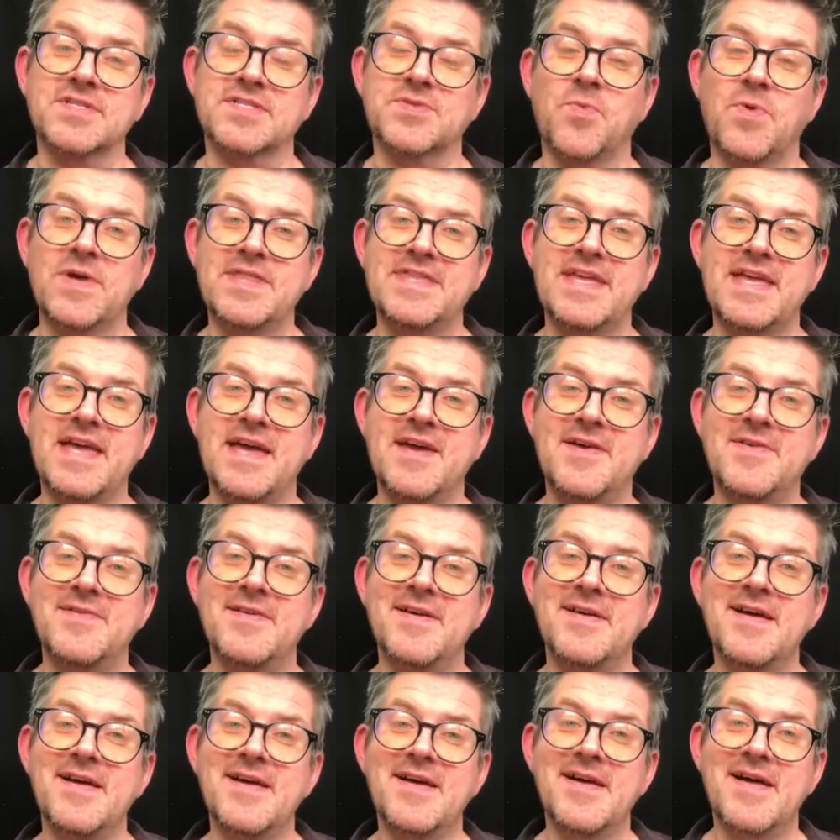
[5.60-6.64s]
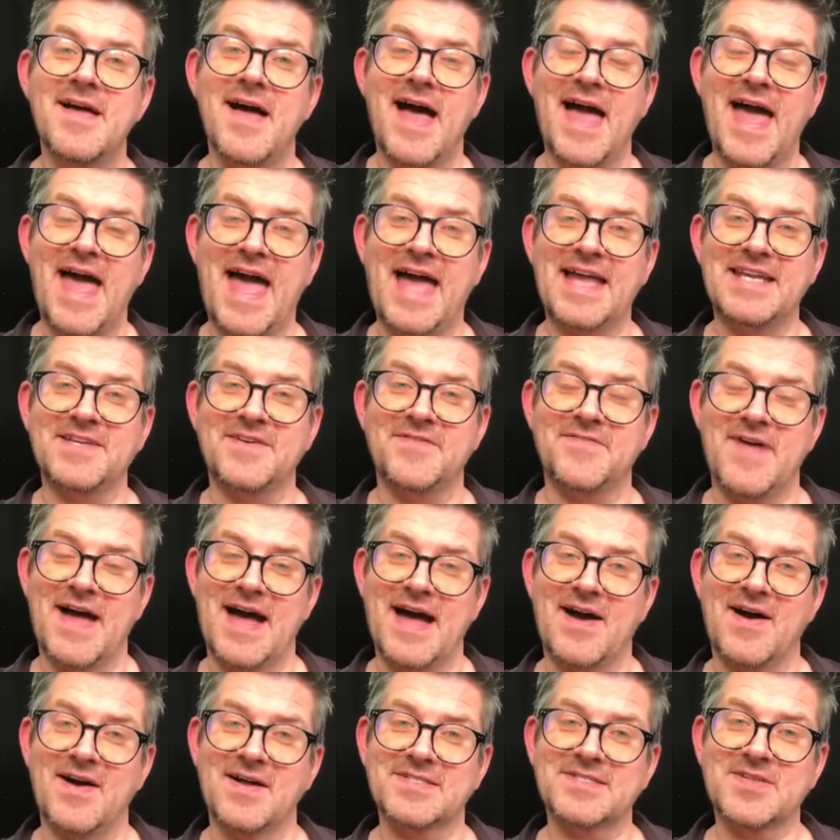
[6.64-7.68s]
with you ahead of
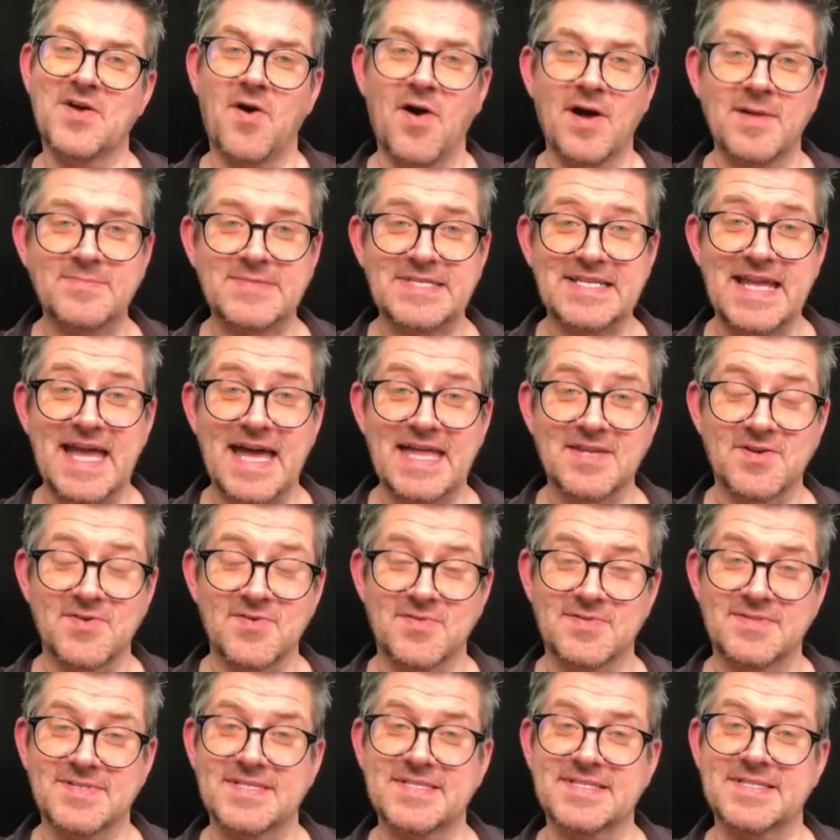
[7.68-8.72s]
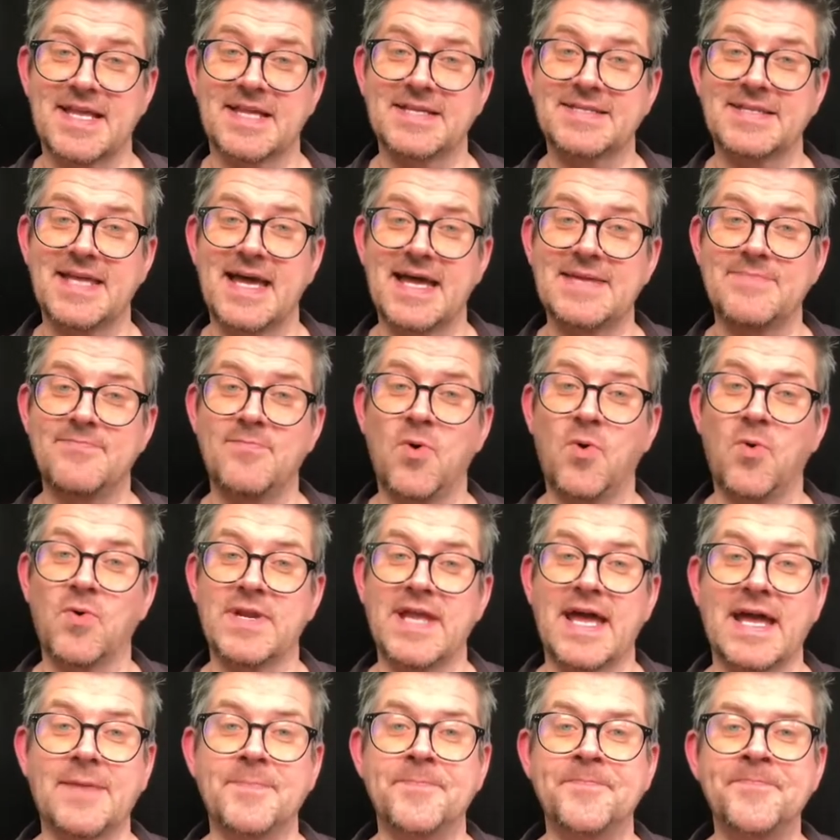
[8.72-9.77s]
our time together on Sunday
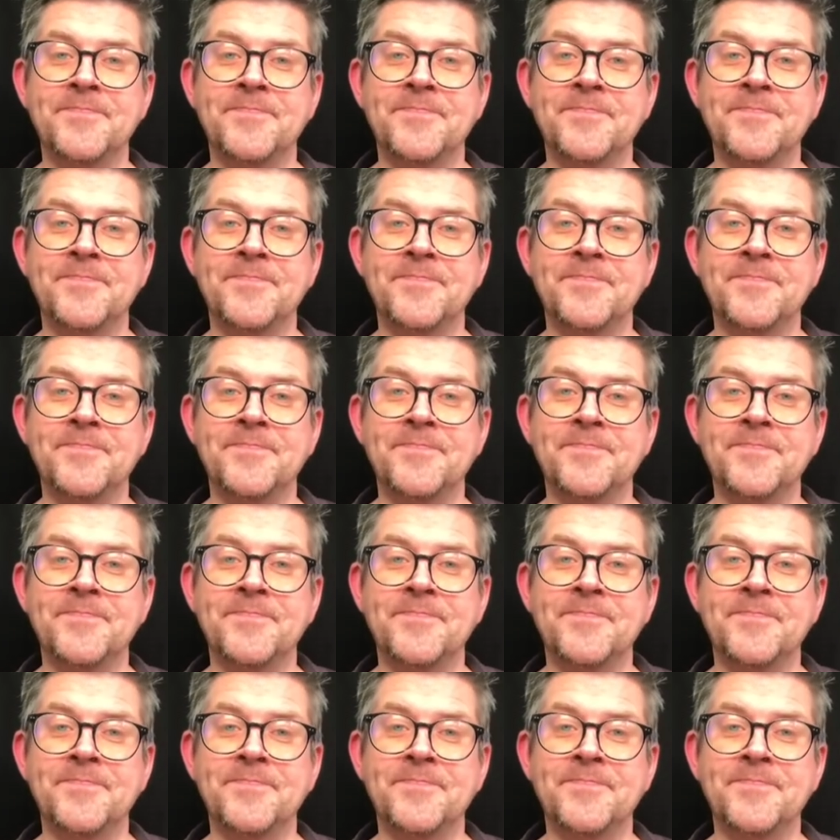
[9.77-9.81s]
morning.